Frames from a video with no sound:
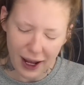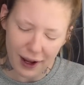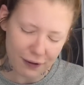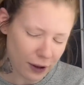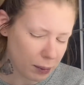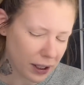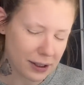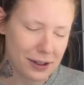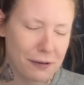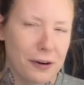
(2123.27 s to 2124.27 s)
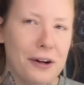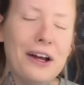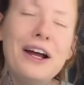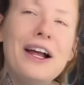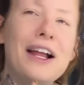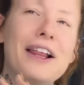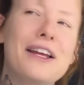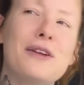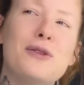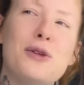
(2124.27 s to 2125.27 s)
everybody except for
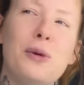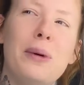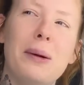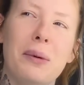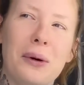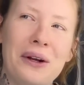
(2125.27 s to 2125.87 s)
like those two people.